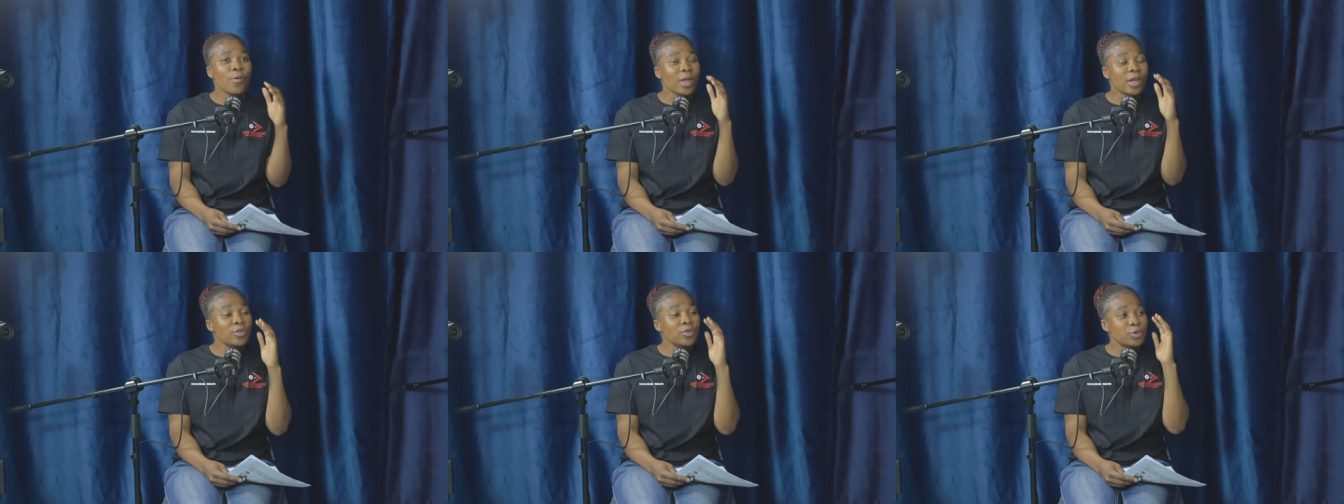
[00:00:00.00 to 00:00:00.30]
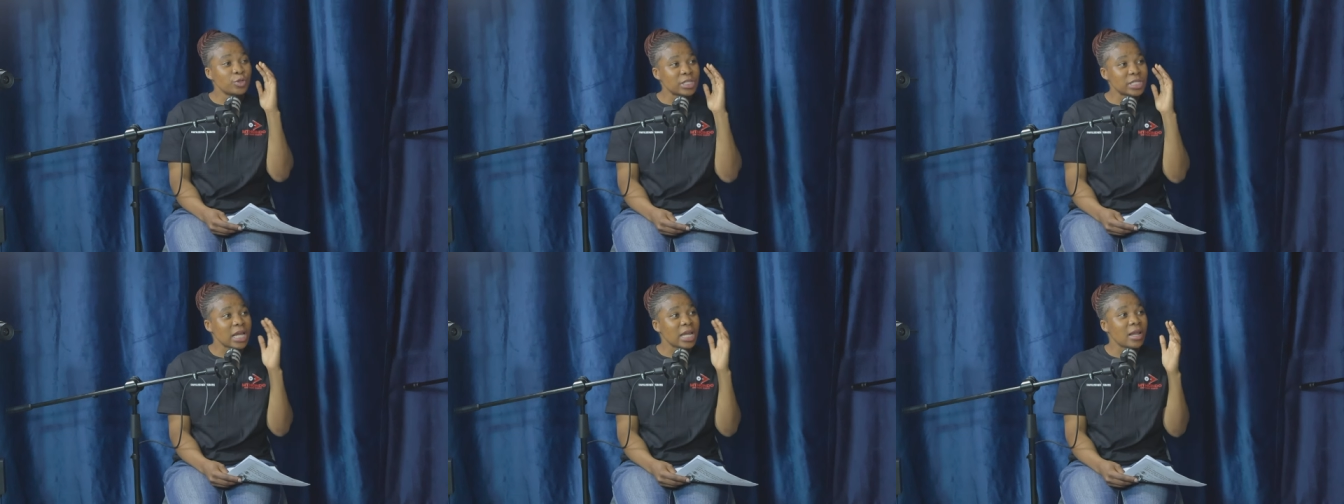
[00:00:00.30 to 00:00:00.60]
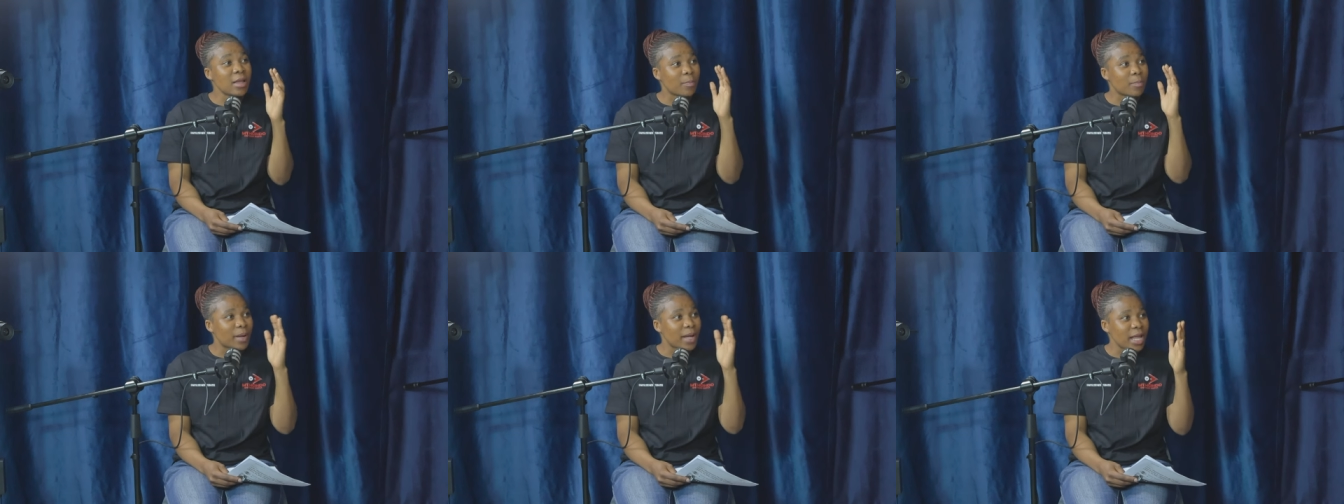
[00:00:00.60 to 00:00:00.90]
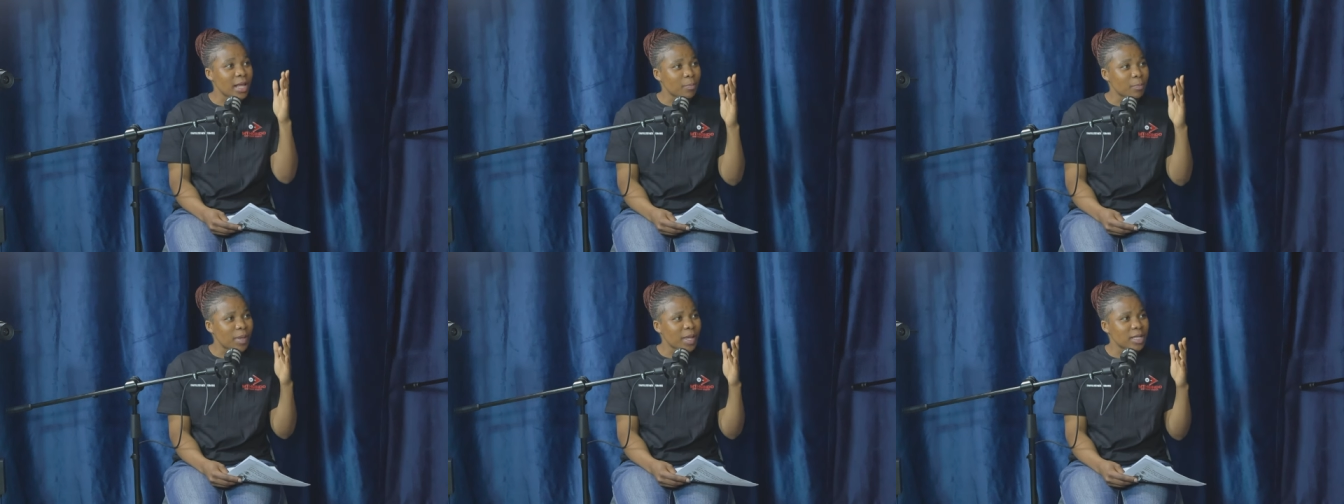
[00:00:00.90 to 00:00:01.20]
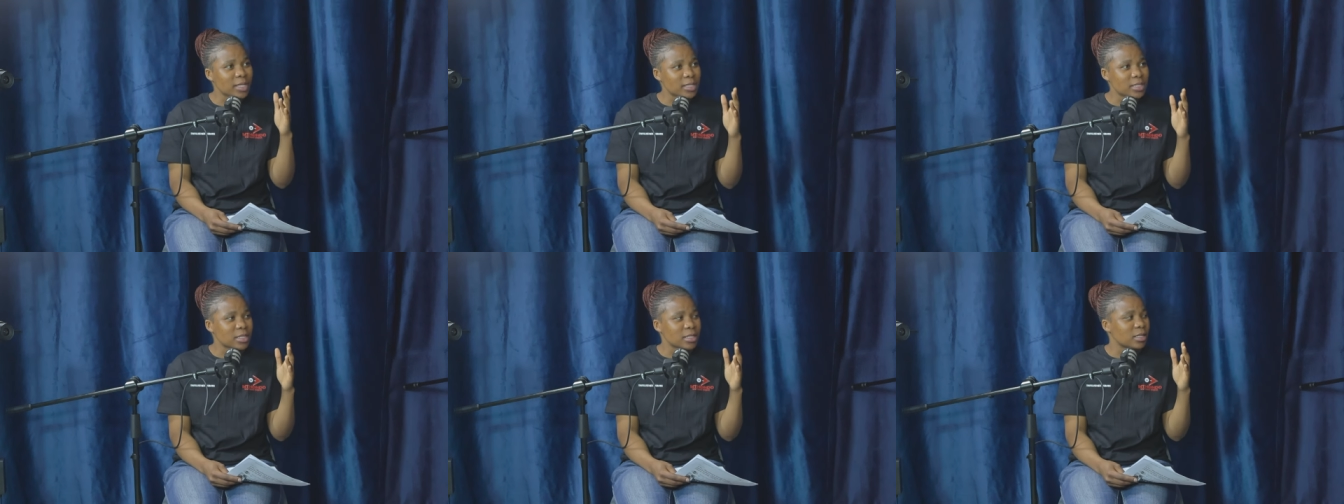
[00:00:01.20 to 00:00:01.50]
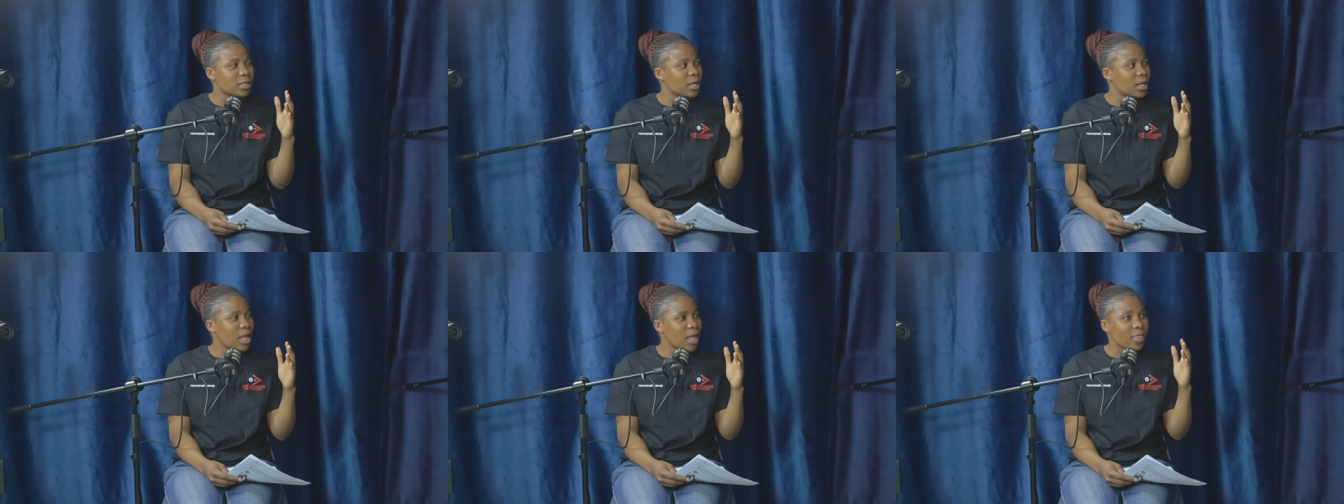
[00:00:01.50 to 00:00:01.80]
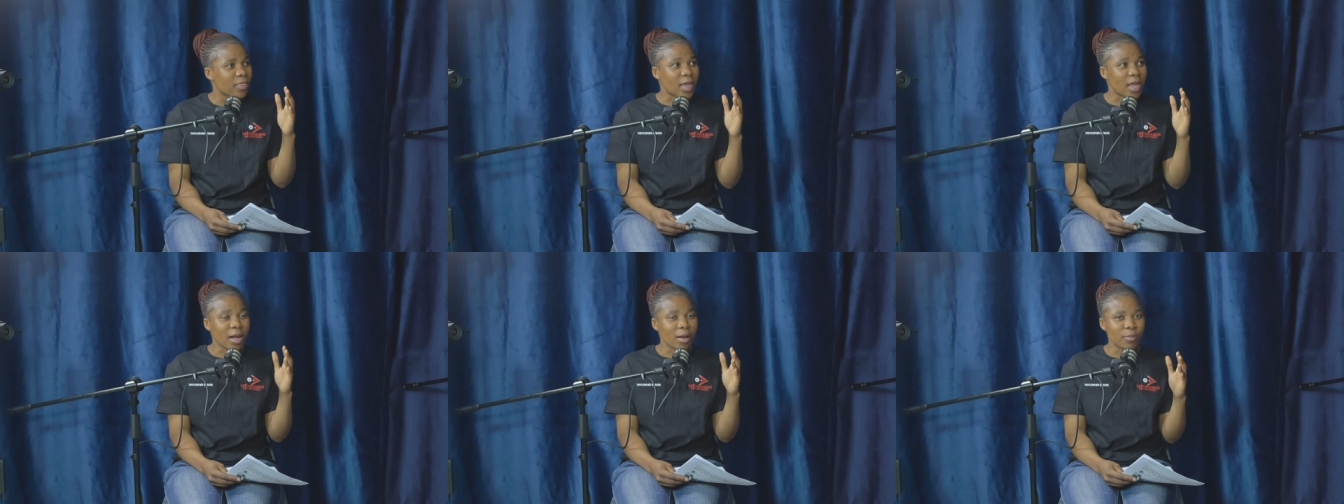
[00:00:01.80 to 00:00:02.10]
when you tell a black person
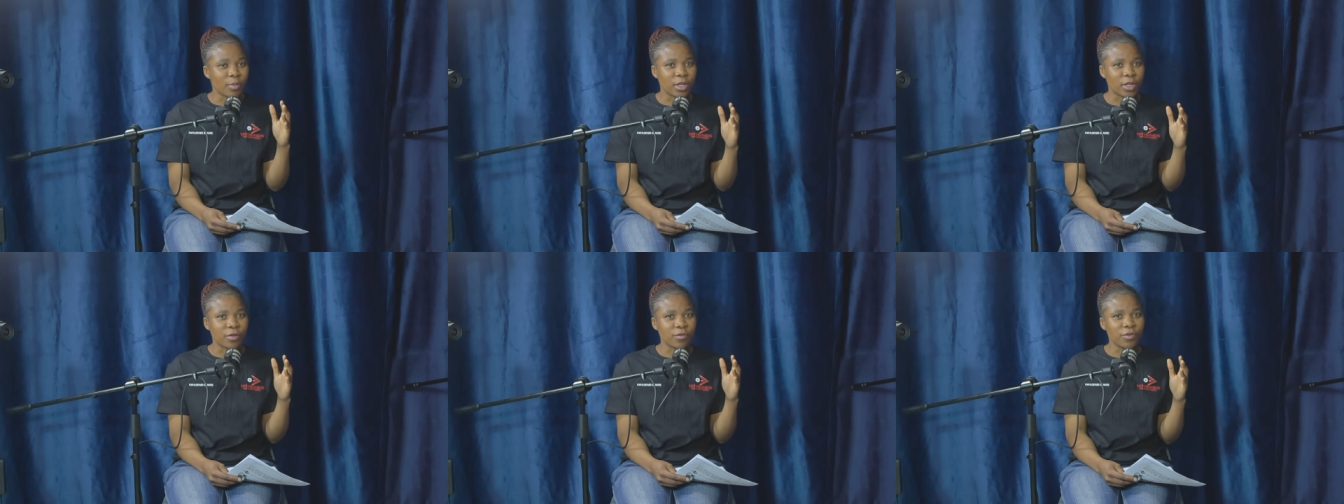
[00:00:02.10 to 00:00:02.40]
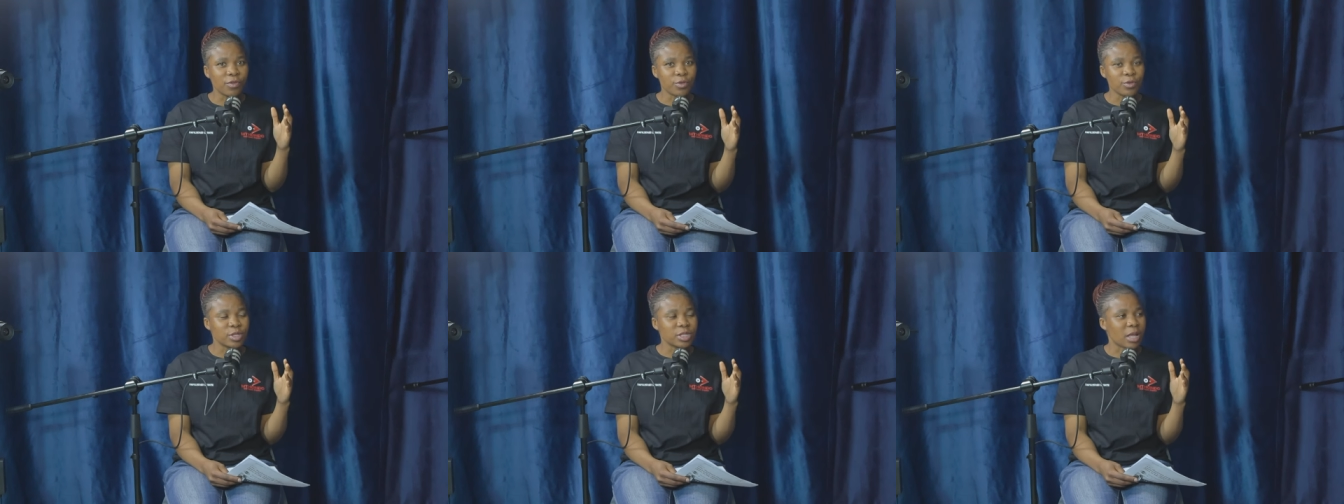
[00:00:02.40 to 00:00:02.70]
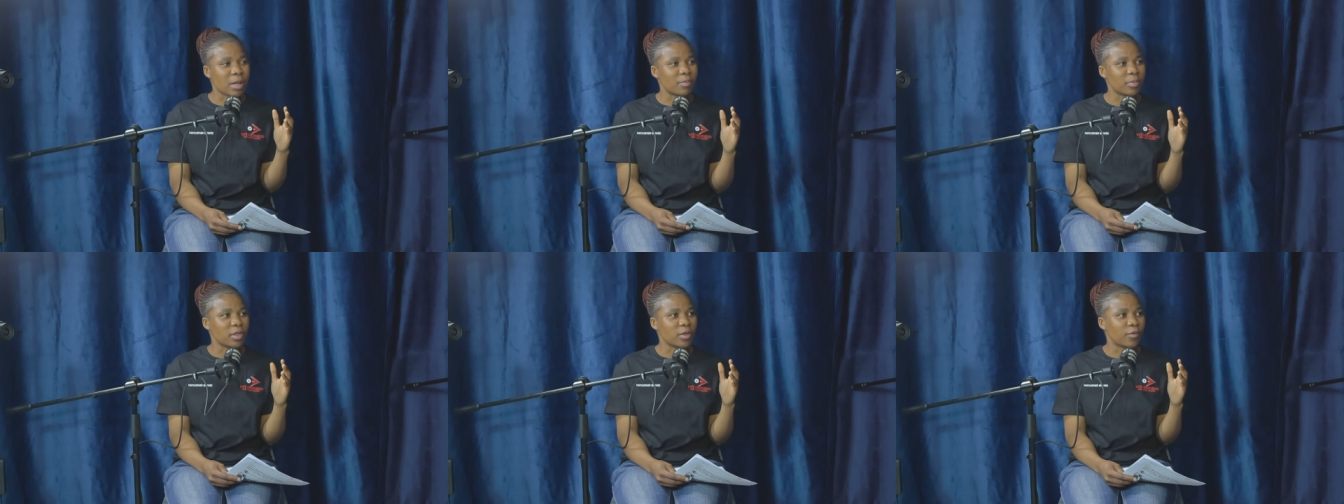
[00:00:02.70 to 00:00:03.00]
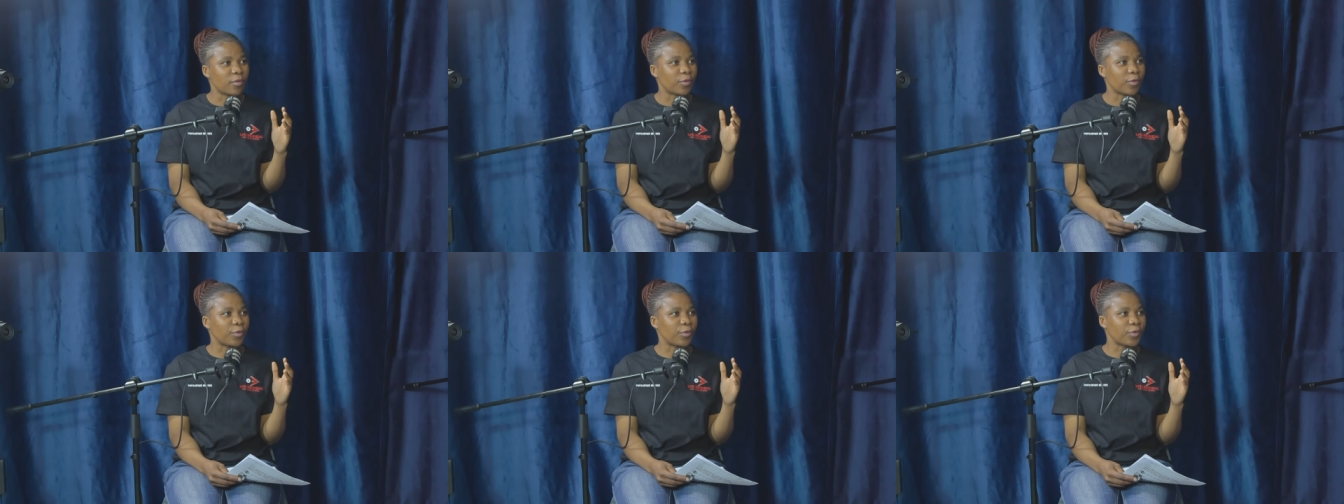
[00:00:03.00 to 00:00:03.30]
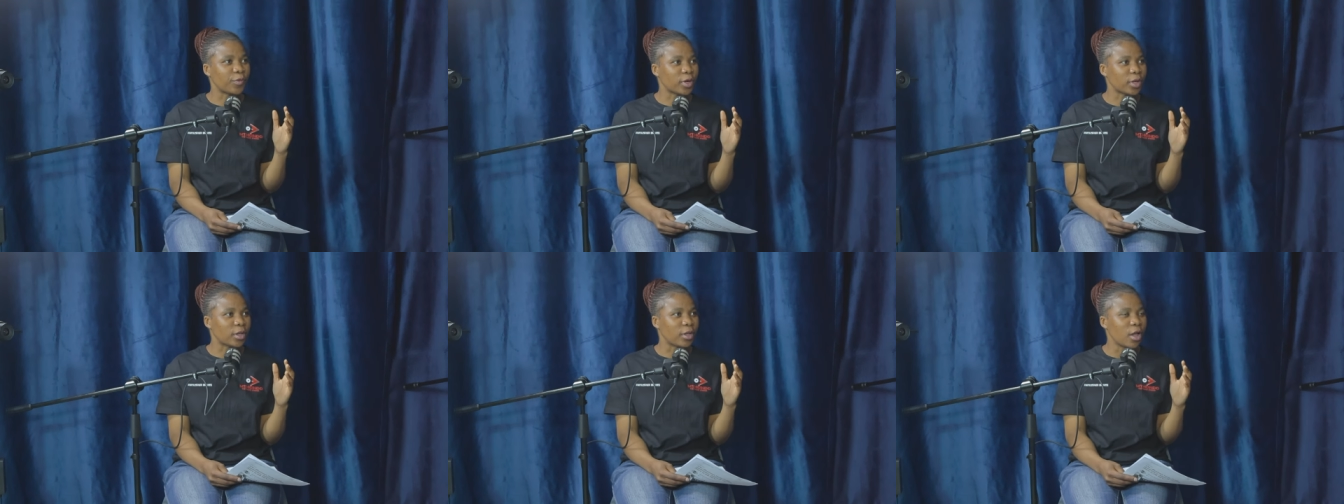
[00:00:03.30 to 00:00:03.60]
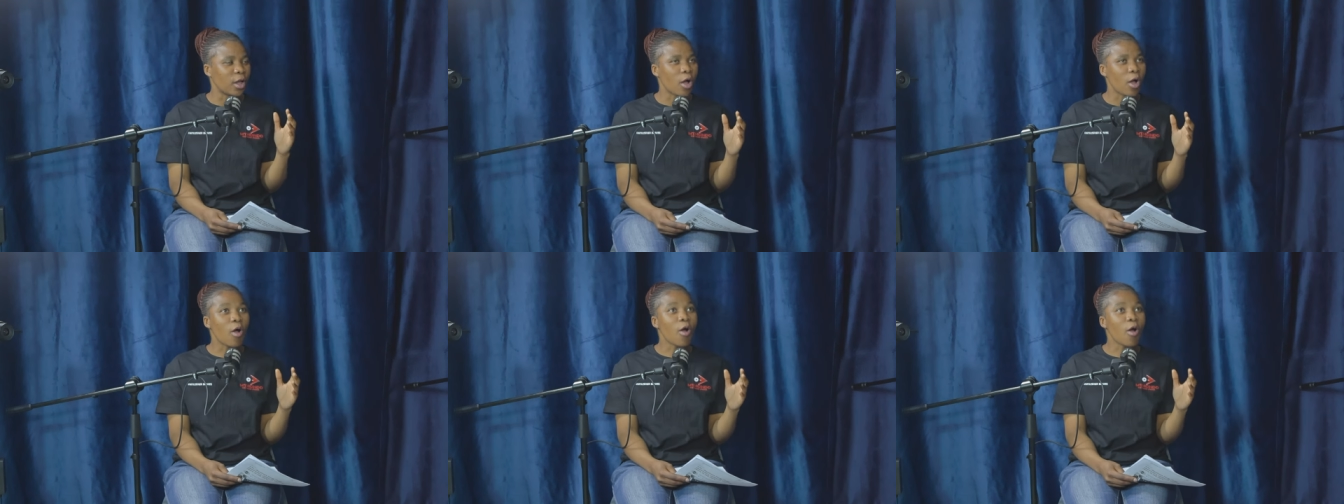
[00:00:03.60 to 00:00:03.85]
that I'm giving you something for free,